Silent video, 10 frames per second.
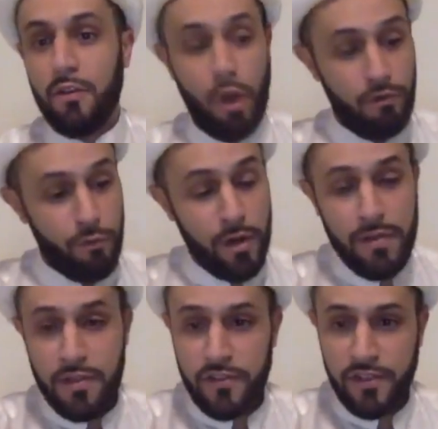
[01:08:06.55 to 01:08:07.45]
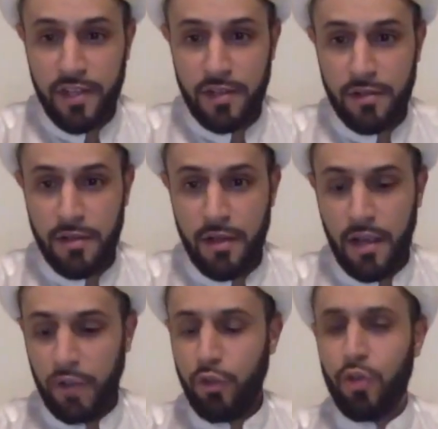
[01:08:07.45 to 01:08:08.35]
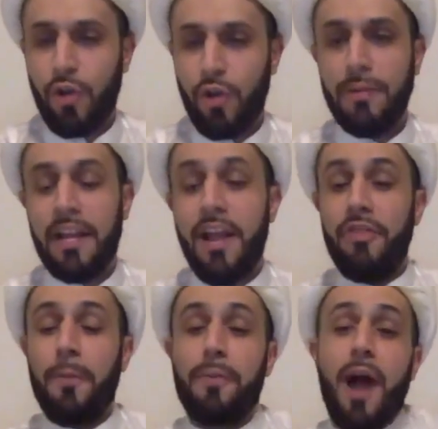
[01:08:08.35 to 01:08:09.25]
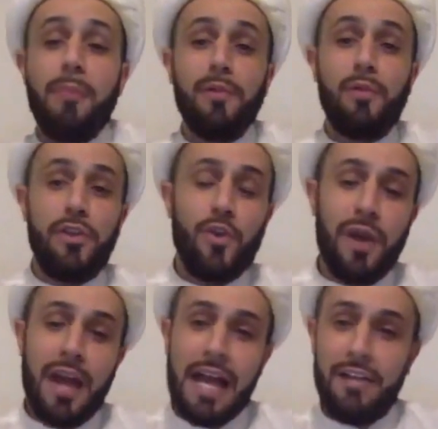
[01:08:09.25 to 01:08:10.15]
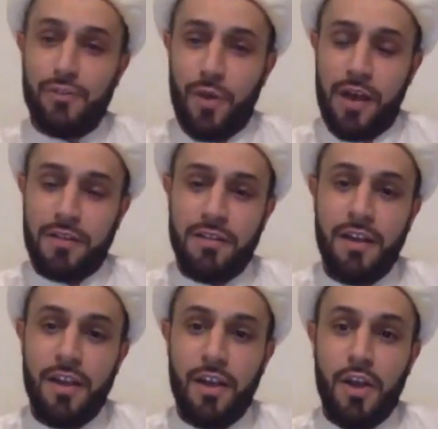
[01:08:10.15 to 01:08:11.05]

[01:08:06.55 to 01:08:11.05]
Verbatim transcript: Avoid the sin and do your obligation. The problem with you and I is what?